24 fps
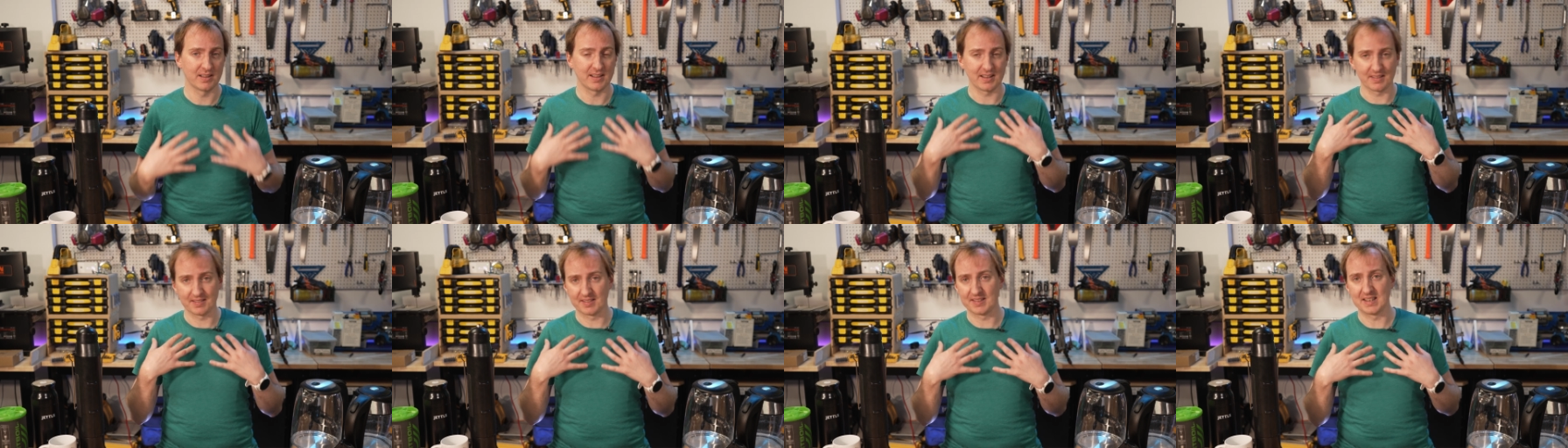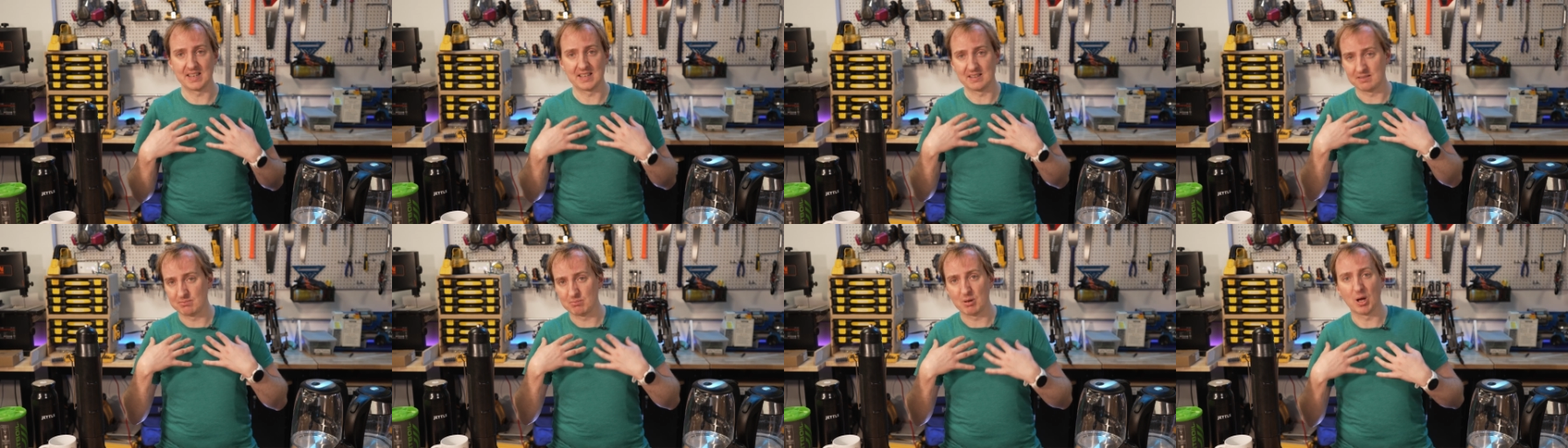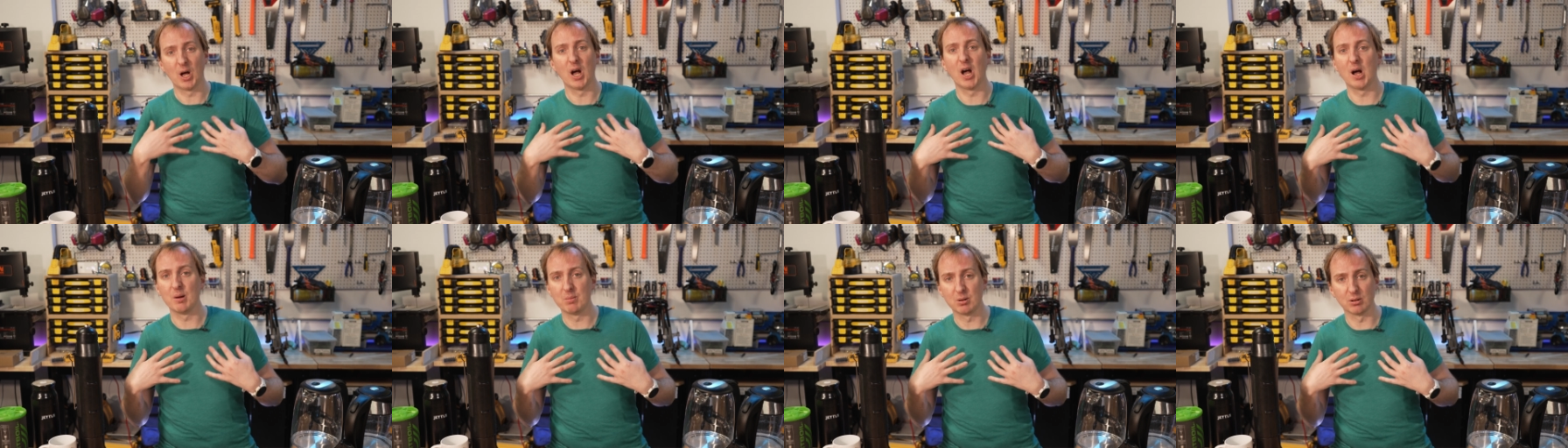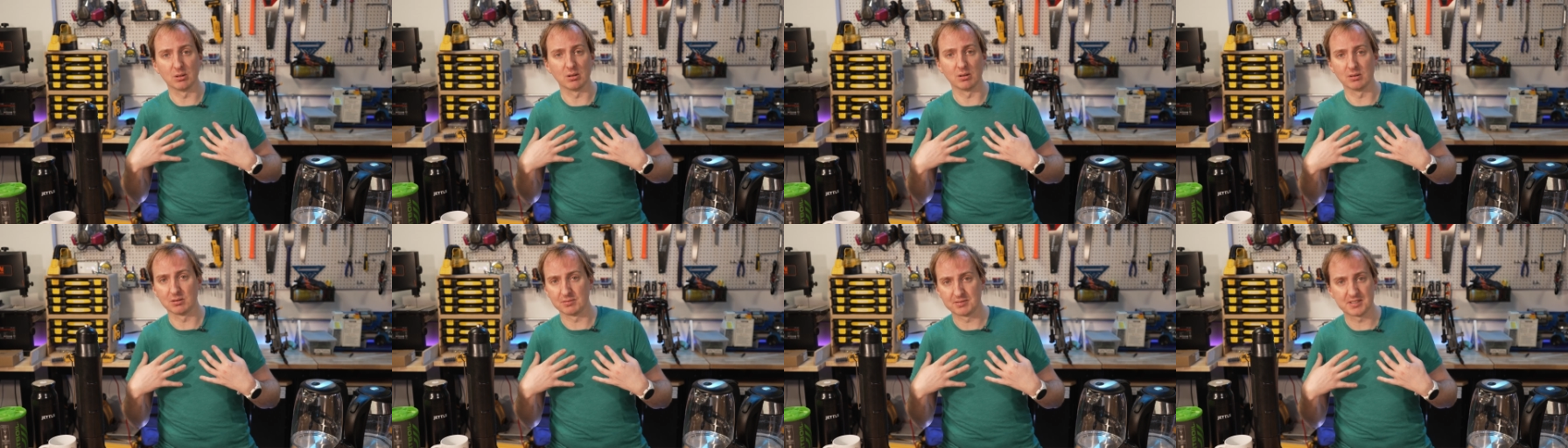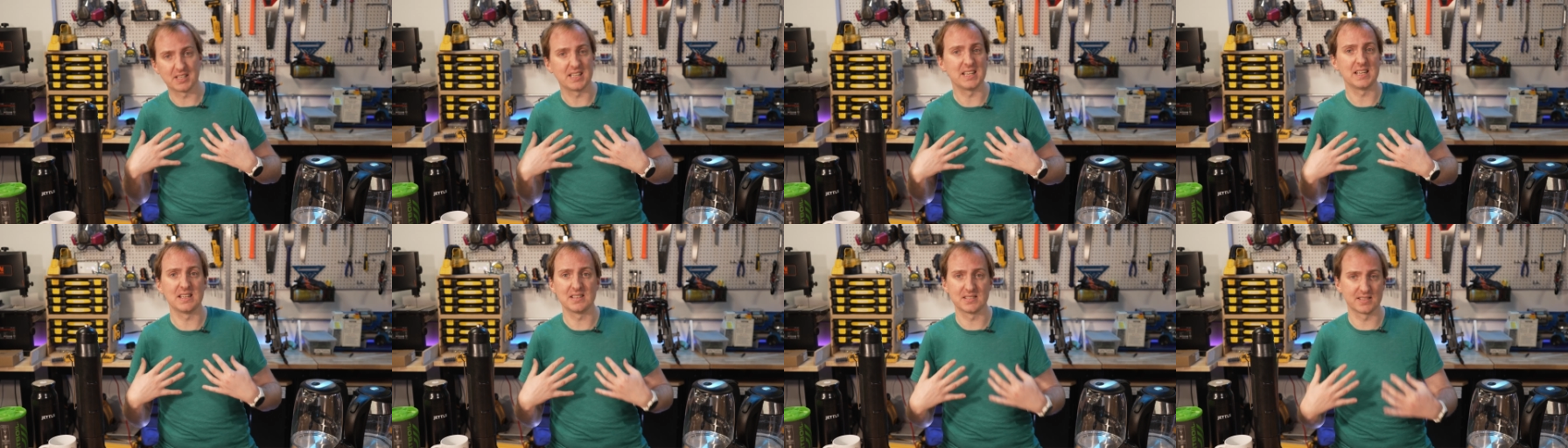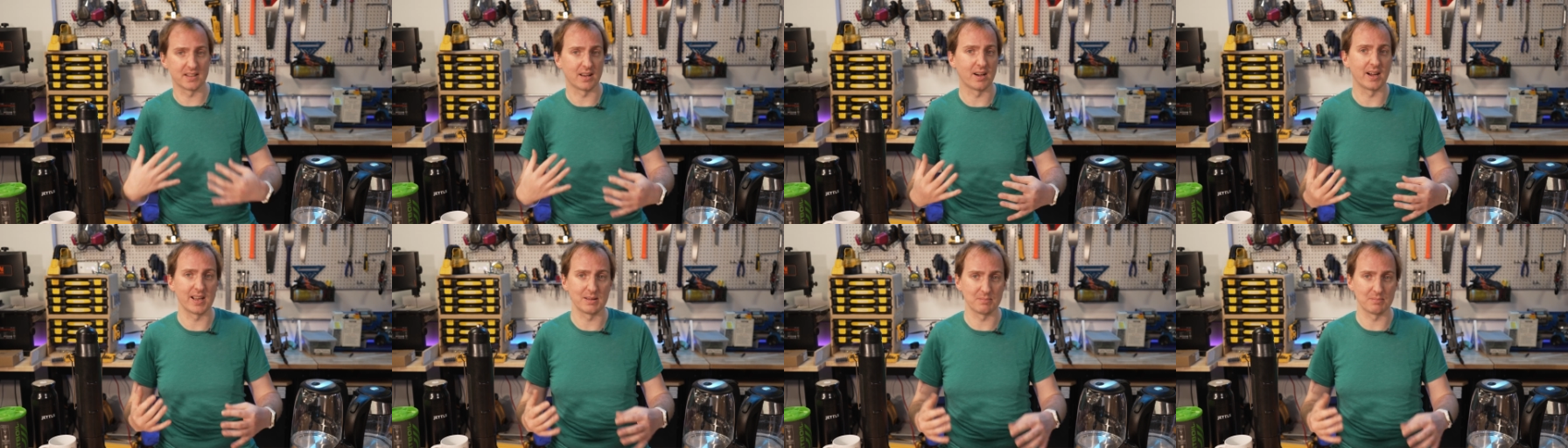the herbal teas that I